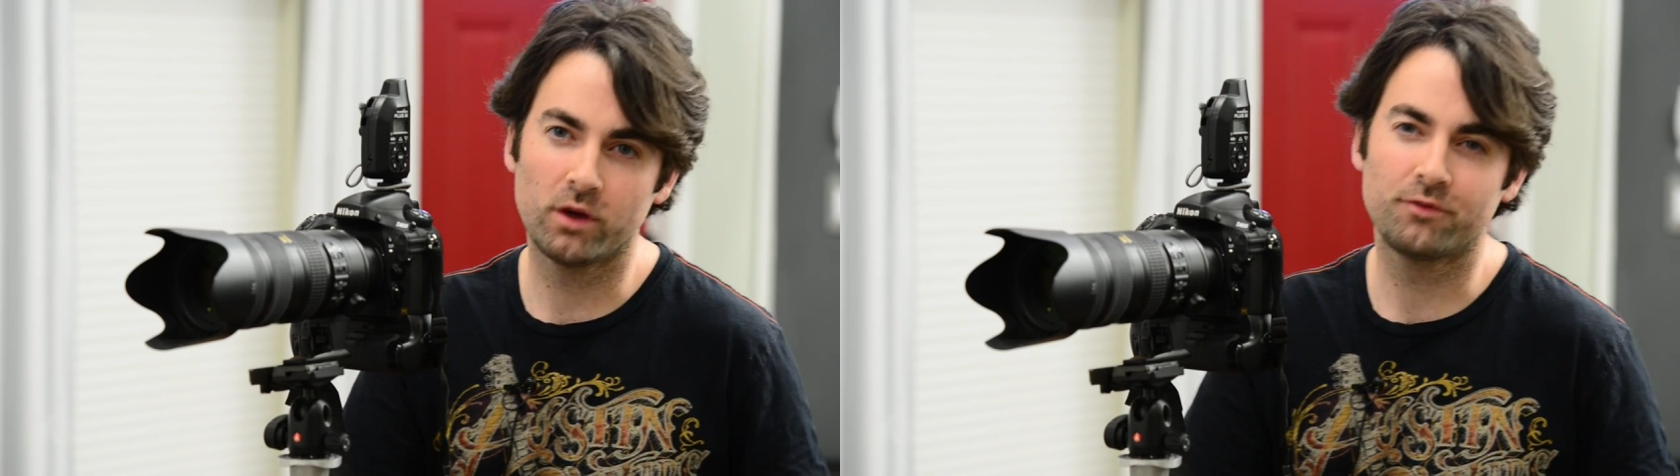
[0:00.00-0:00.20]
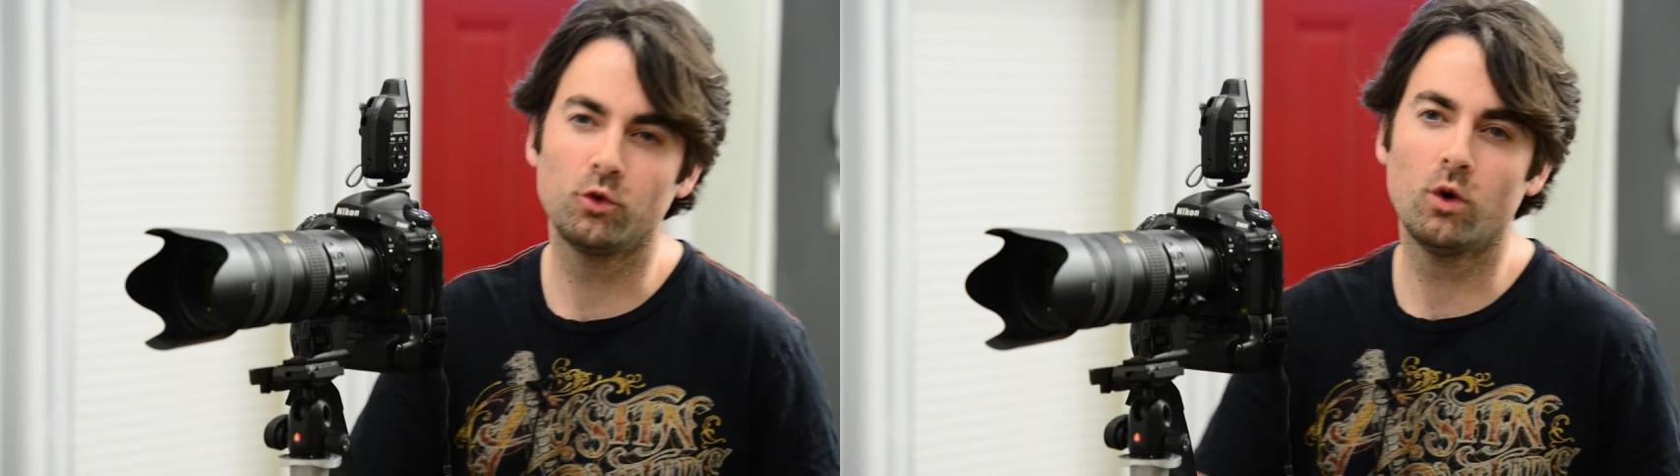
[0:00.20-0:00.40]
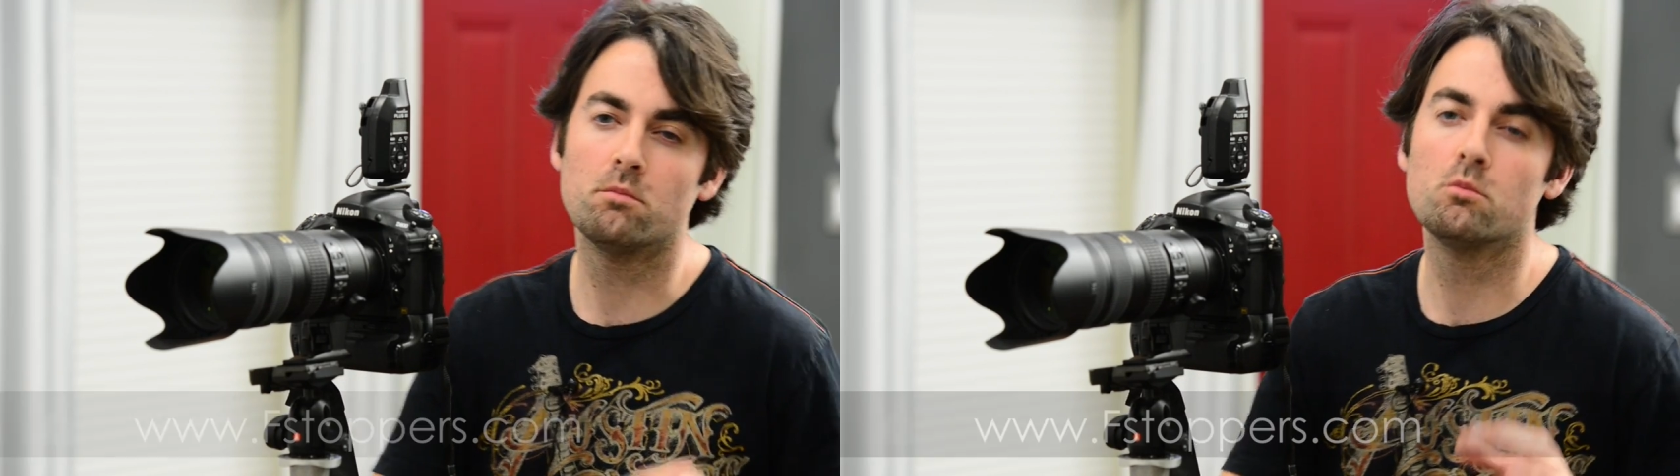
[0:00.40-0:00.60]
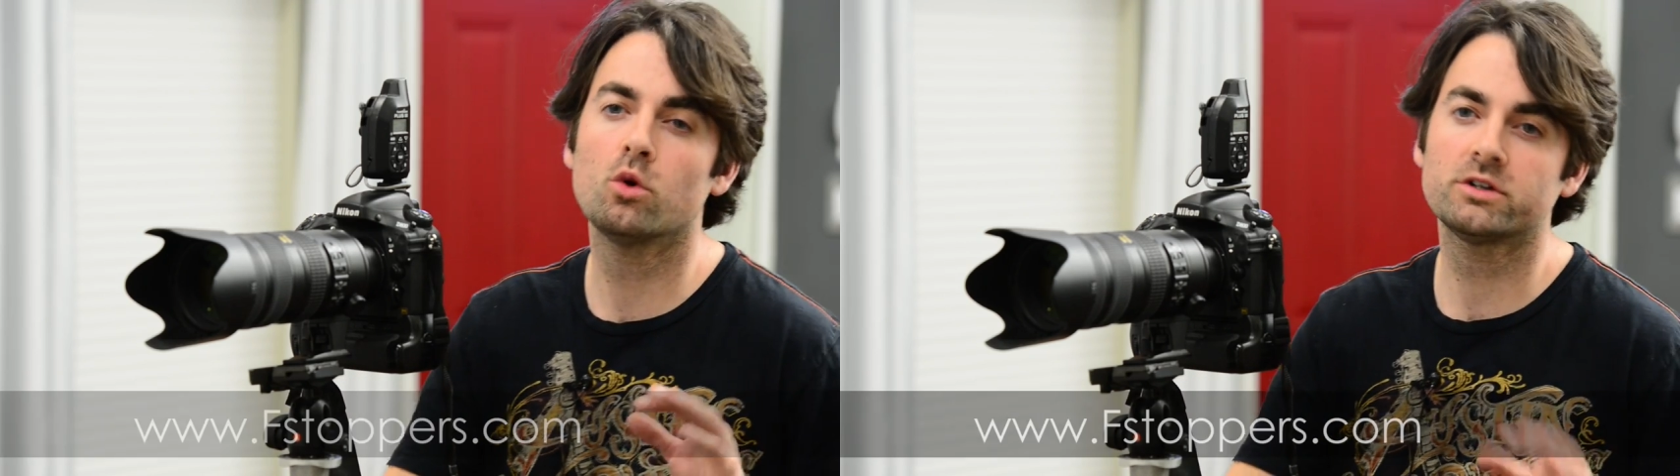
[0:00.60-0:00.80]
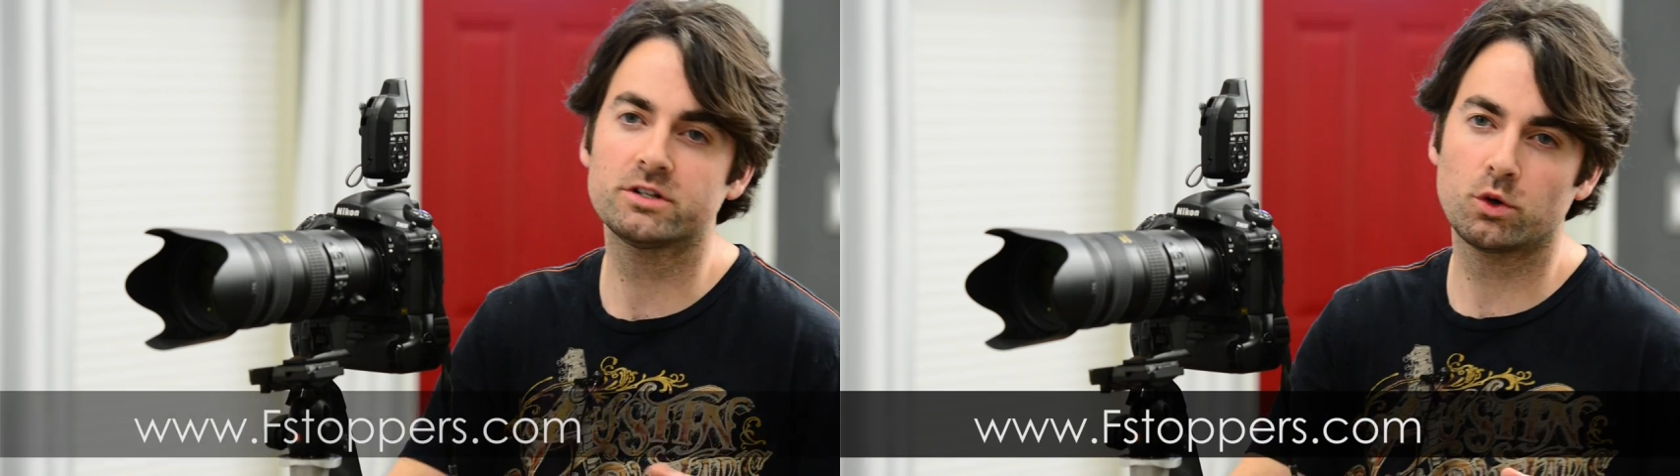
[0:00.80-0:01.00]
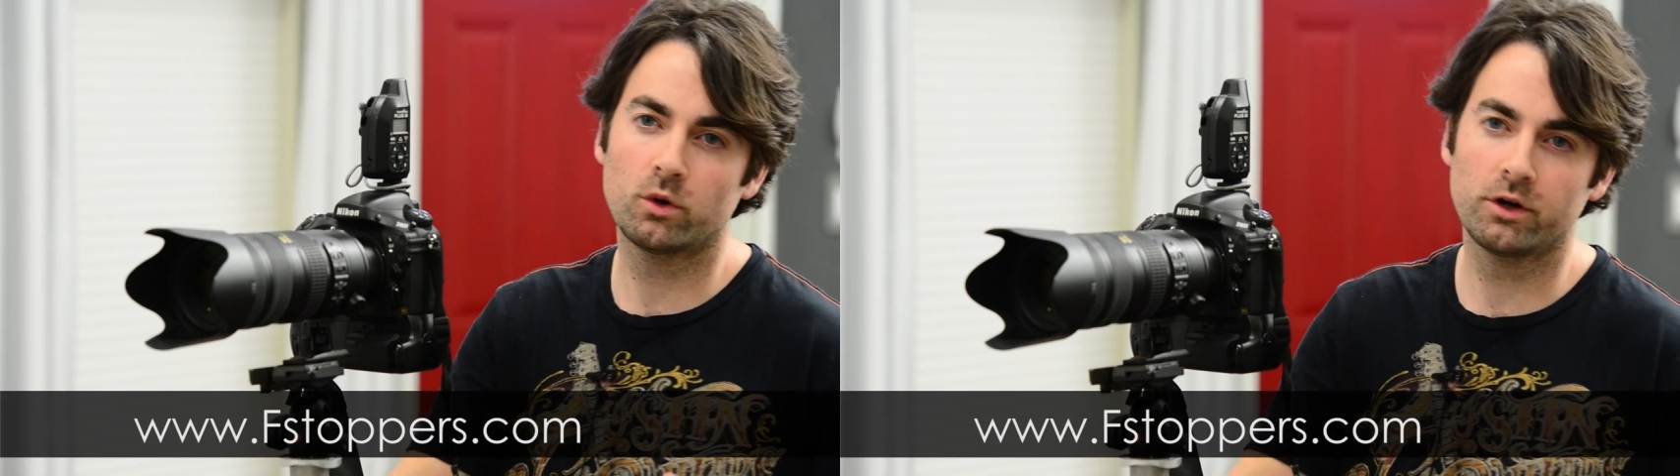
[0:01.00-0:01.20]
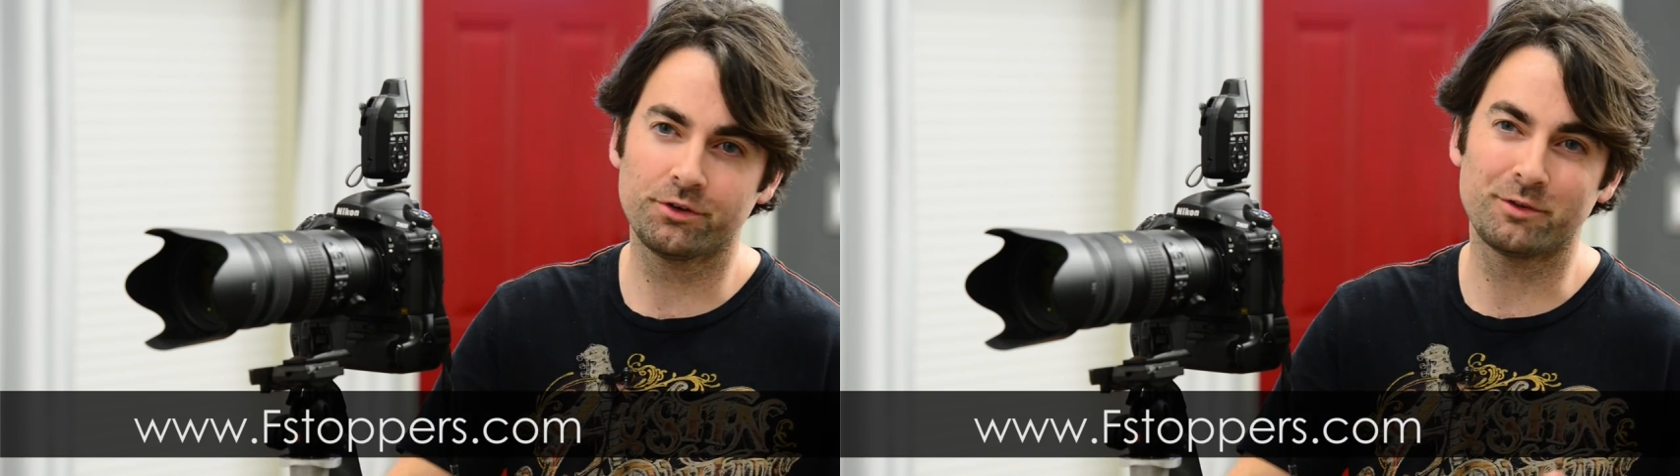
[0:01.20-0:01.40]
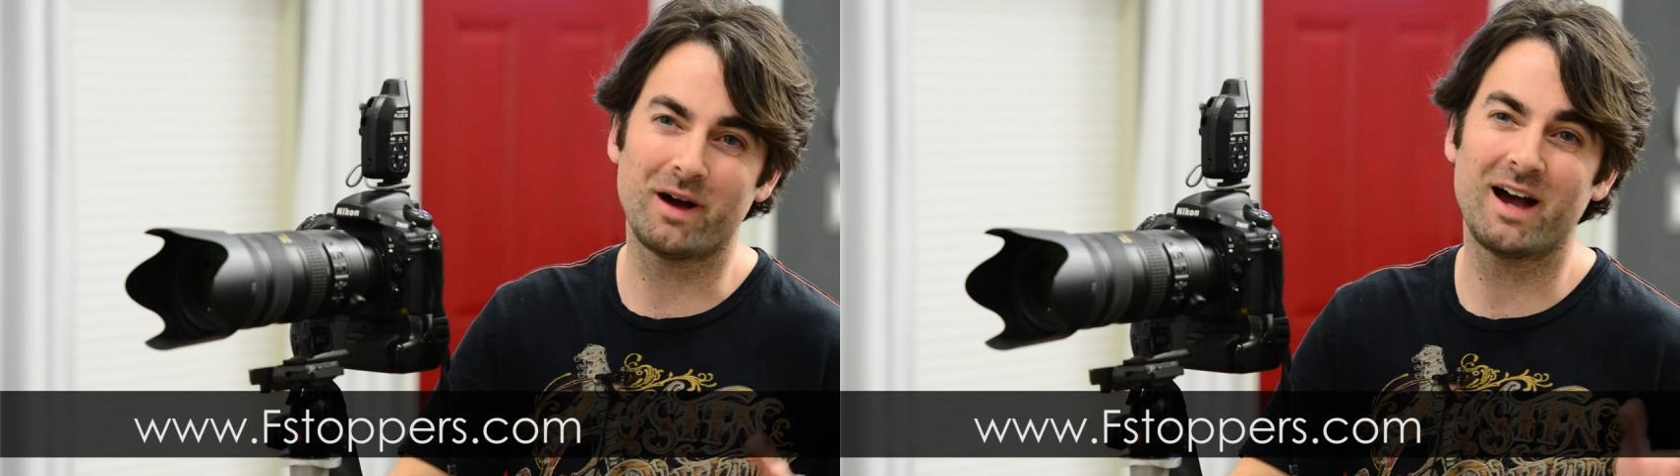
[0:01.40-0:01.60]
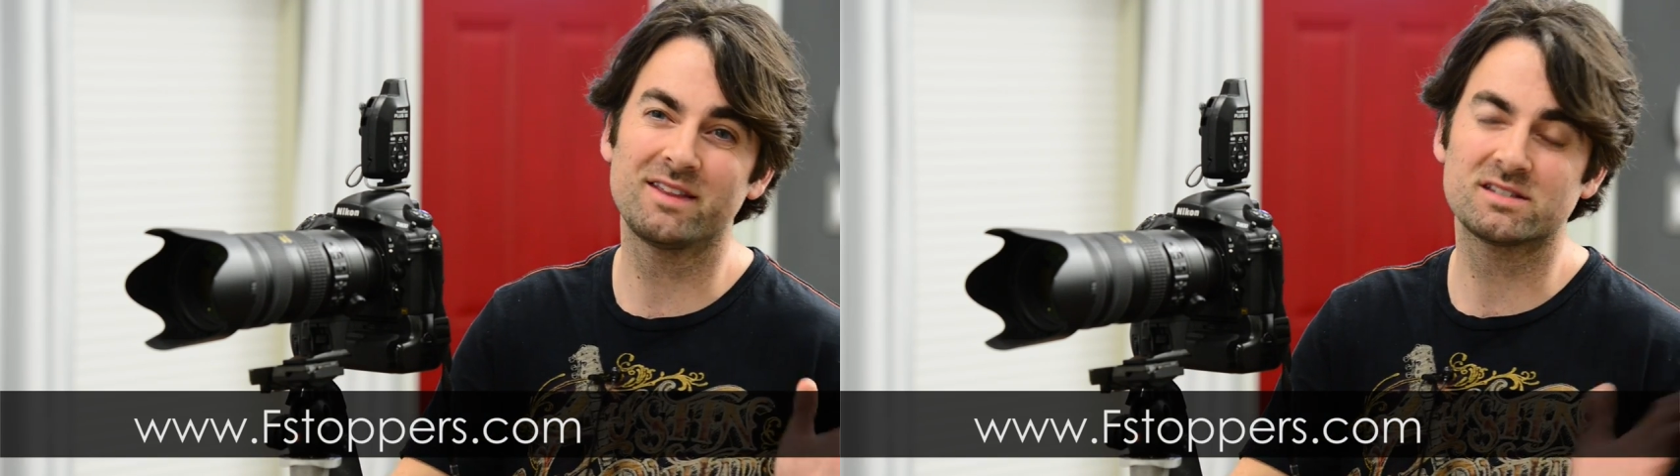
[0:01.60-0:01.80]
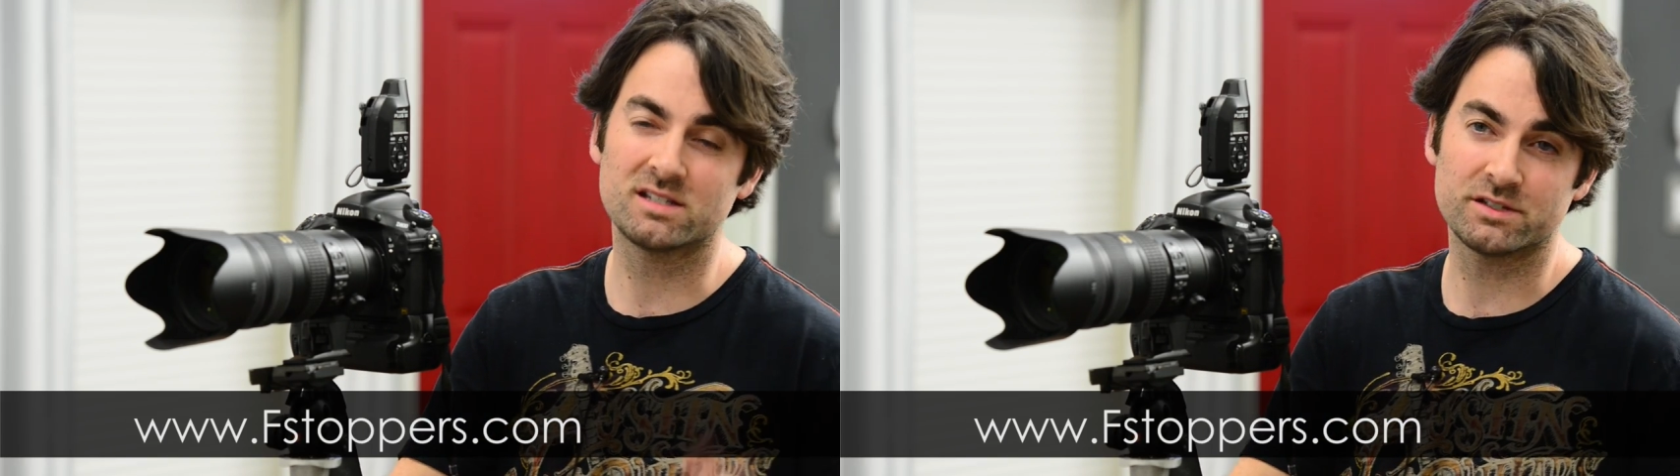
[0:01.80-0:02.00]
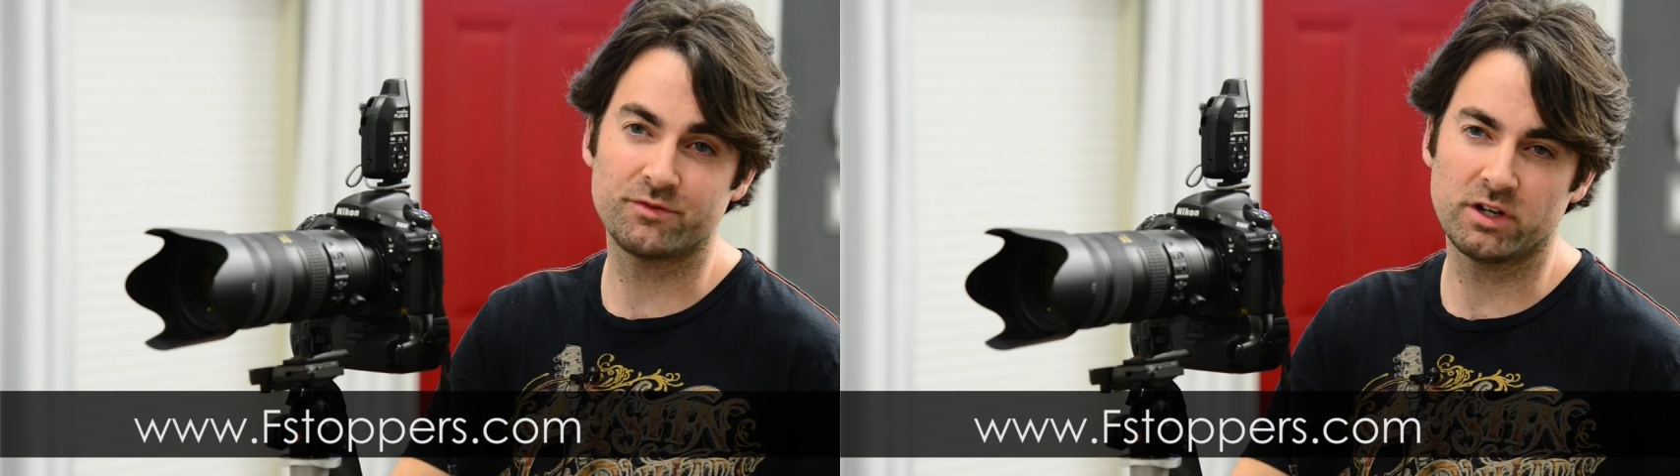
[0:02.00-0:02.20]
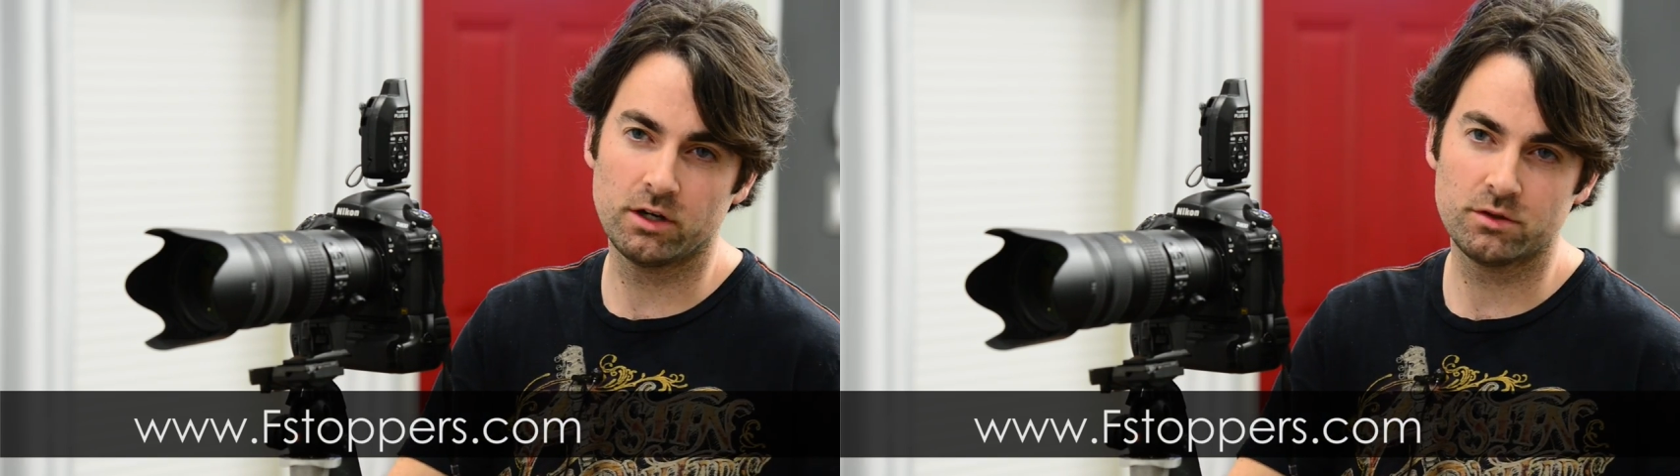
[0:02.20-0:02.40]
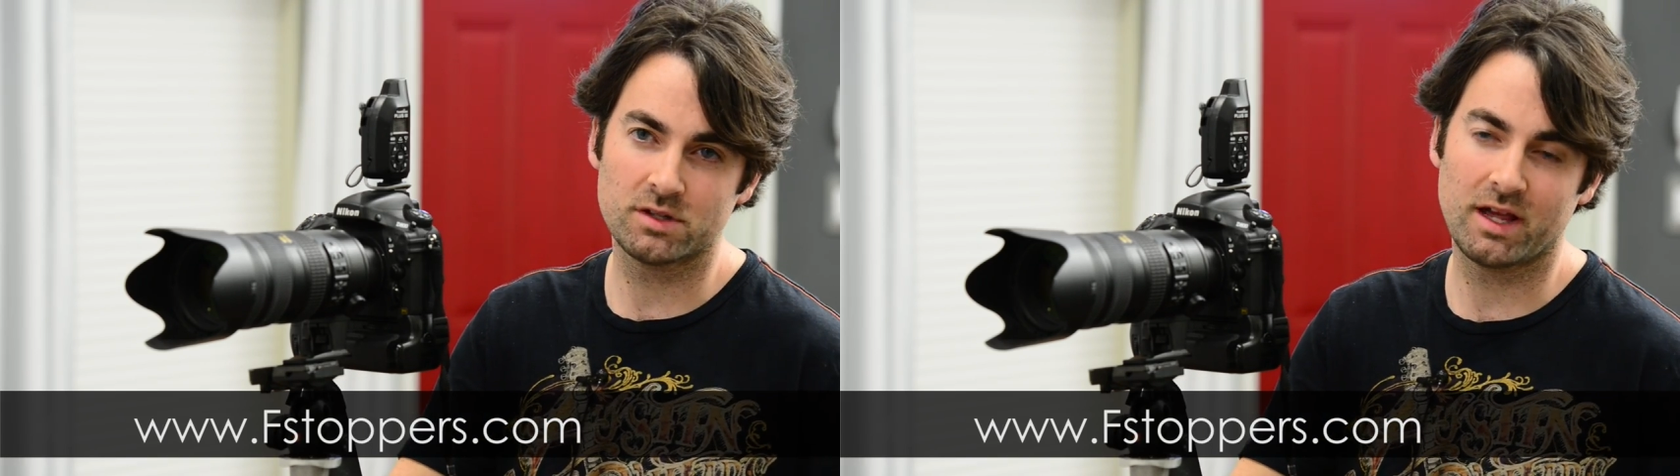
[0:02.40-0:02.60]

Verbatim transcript: If you want more tutorials and behind the scenes videos,